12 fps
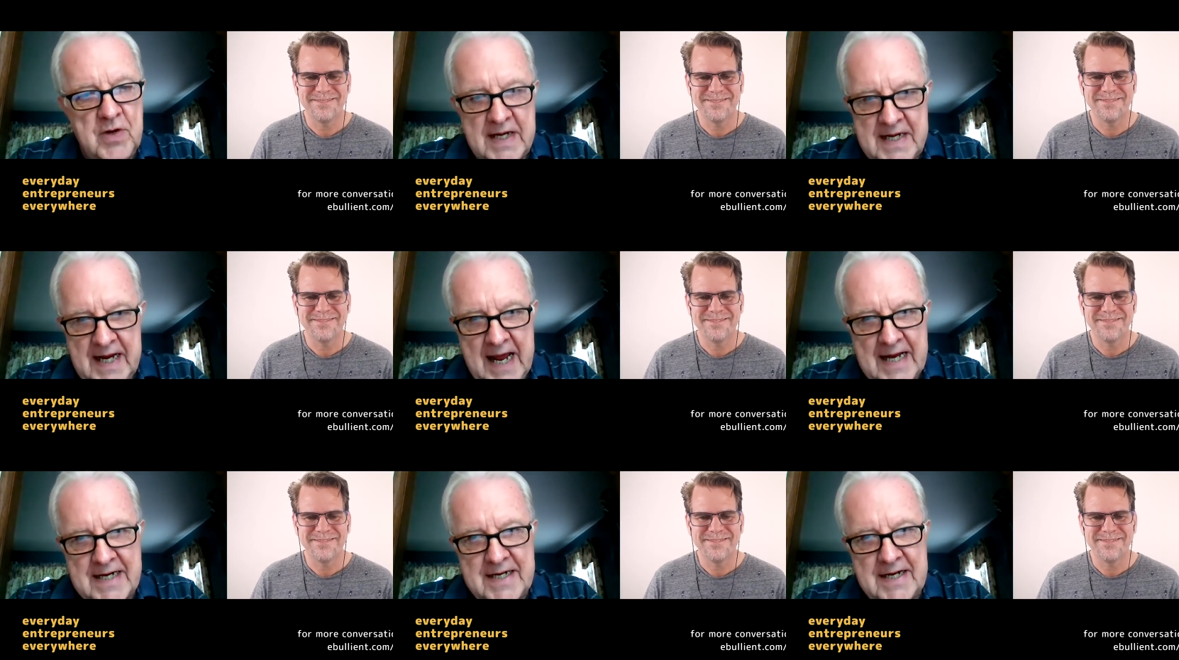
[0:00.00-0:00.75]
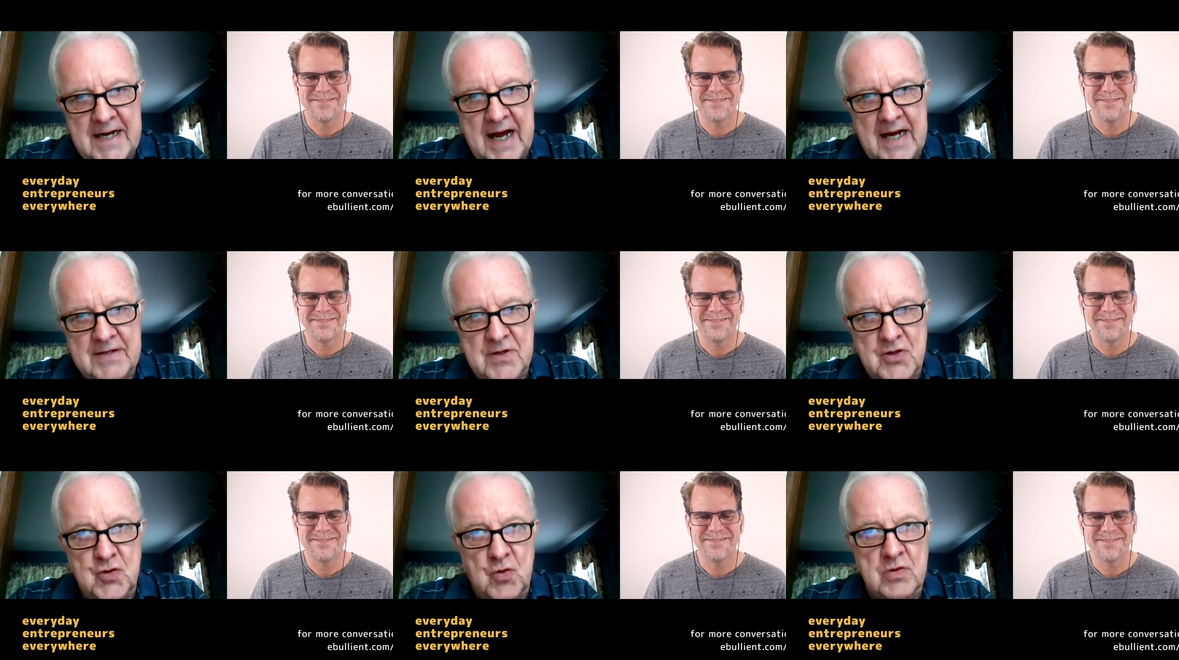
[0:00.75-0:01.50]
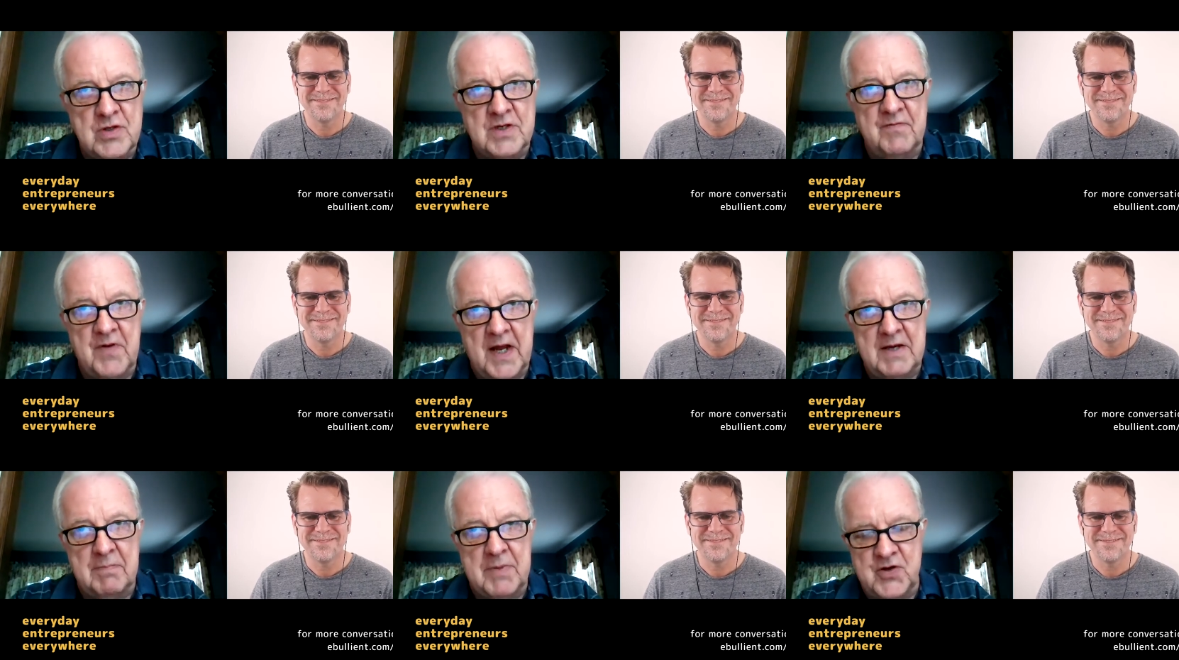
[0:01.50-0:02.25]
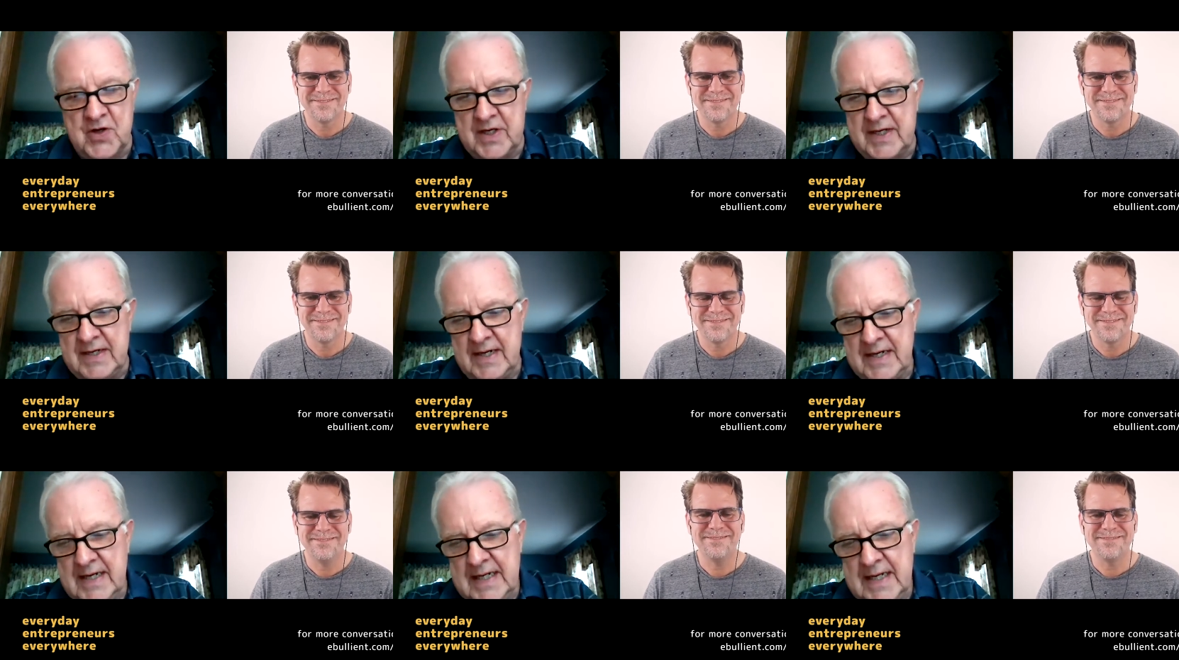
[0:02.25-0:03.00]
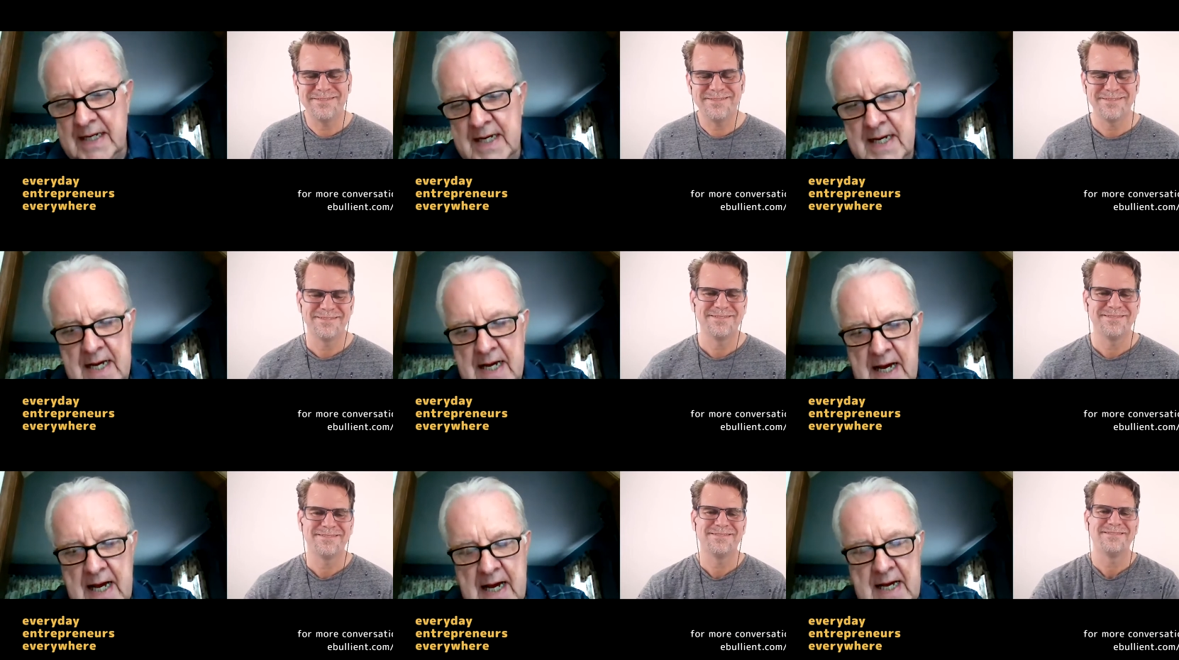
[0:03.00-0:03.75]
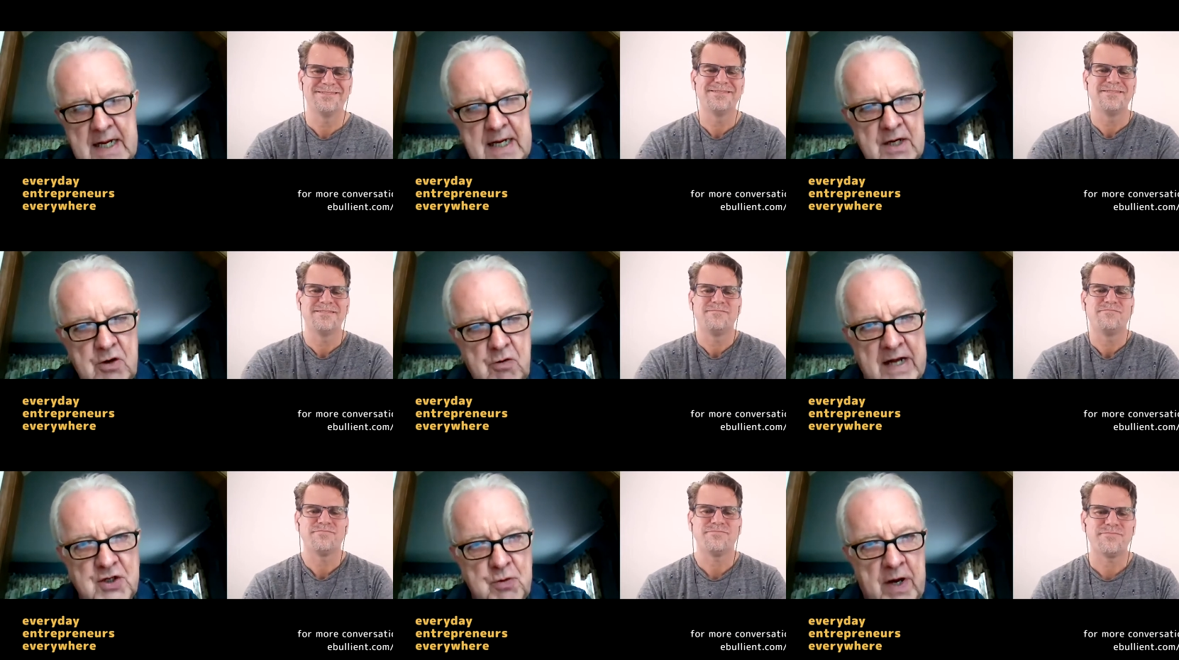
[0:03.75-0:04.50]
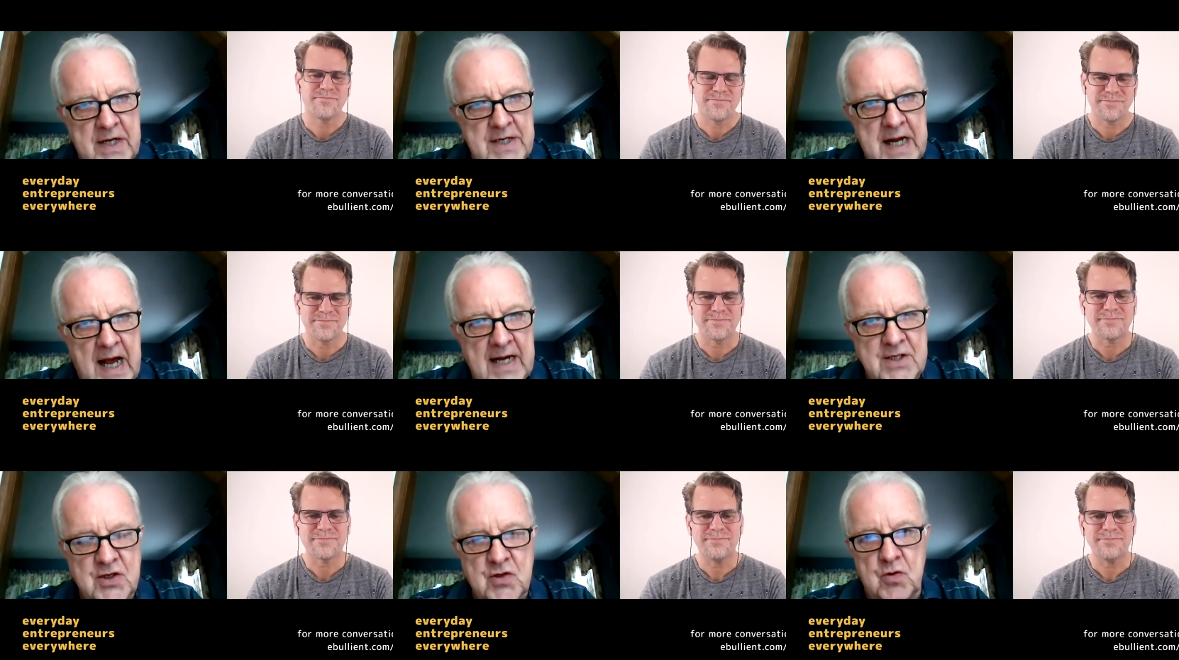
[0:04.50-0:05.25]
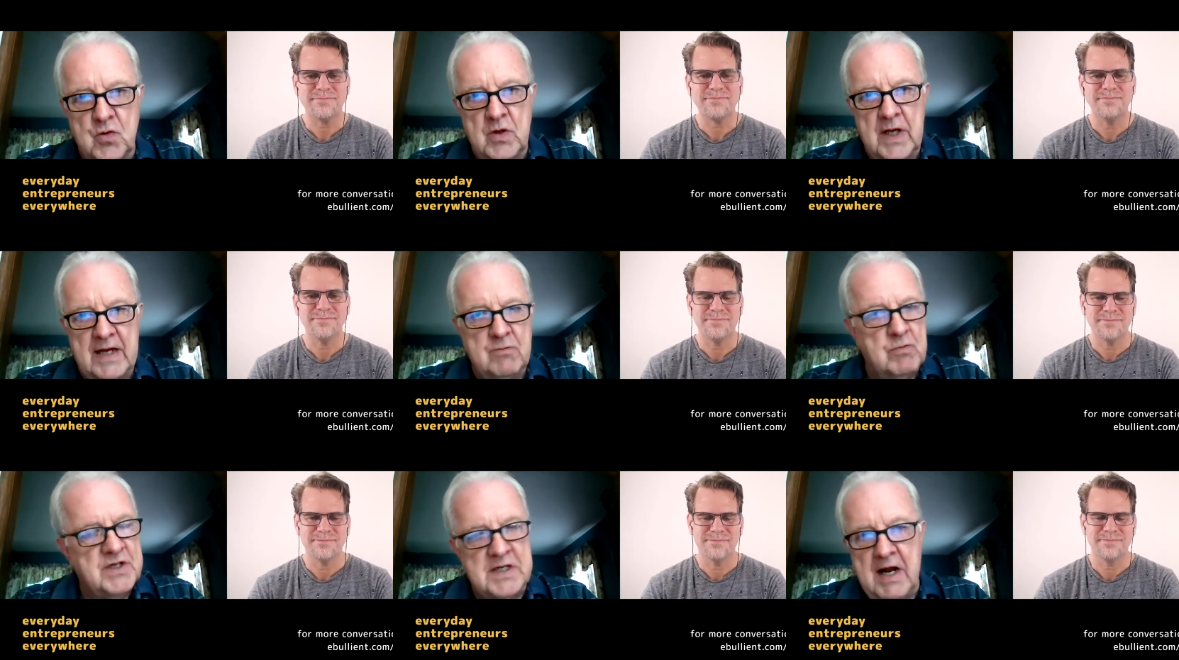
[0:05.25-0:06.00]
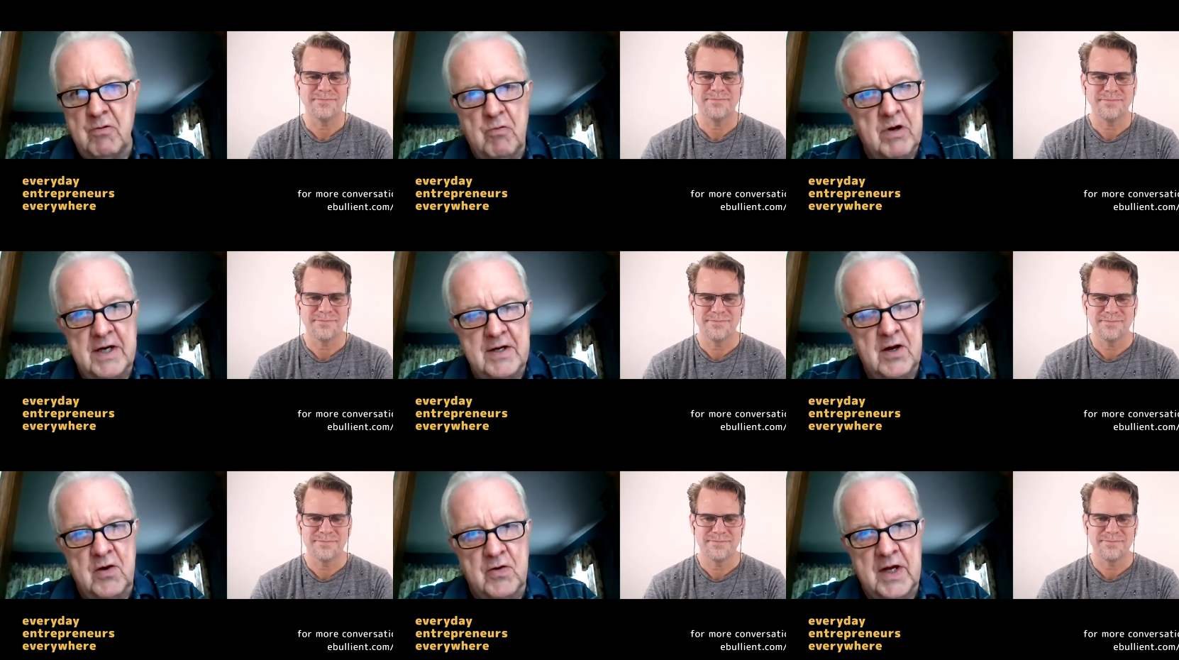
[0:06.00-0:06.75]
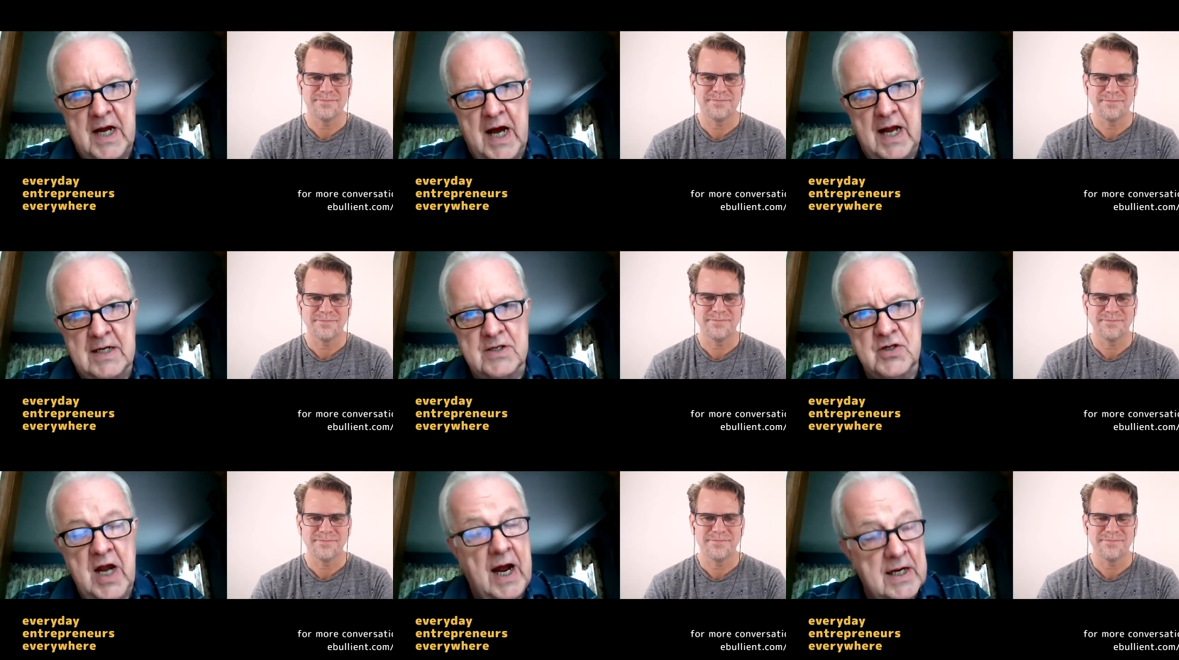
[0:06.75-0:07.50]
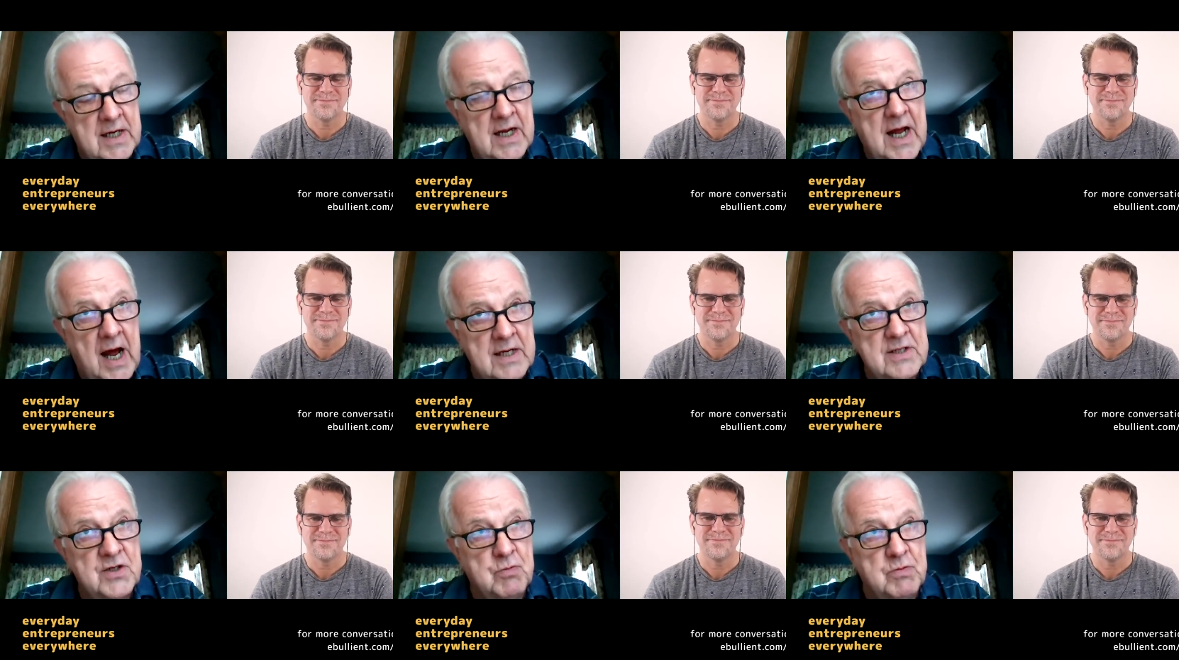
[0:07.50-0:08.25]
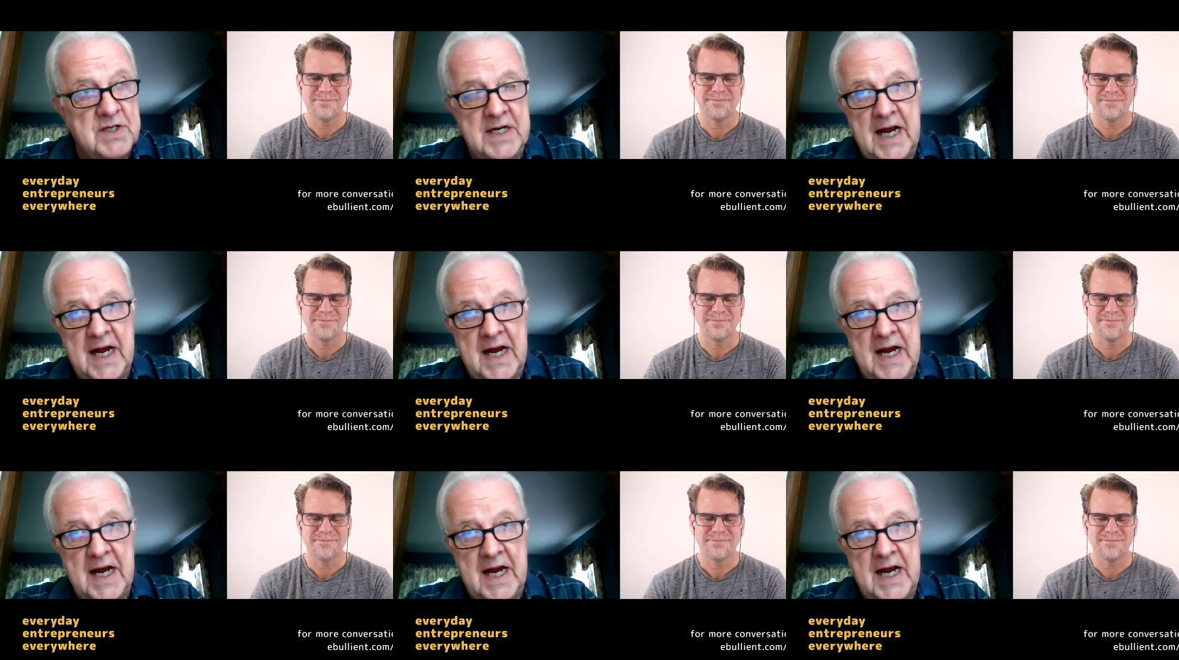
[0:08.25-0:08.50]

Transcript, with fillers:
Speaker 1: Indiana on the shores of Lake Michigan. Mm. Graduated high school and was not ready to go to college. Co- college was an